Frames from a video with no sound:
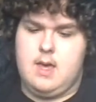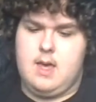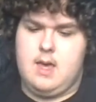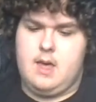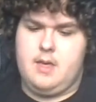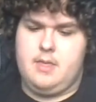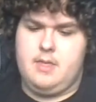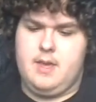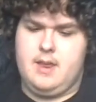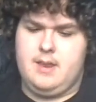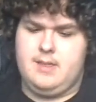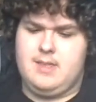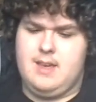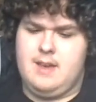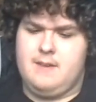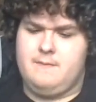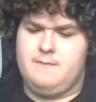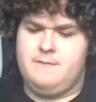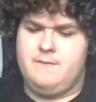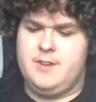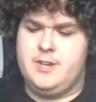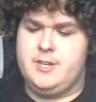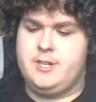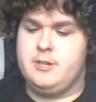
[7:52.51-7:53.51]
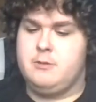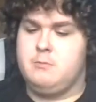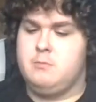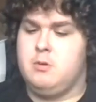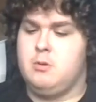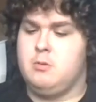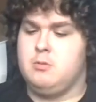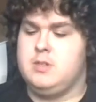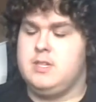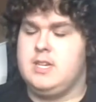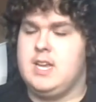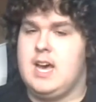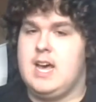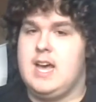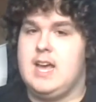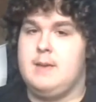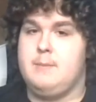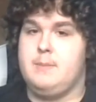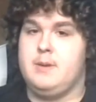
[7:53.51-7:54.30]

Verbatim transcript: I think that Vision will die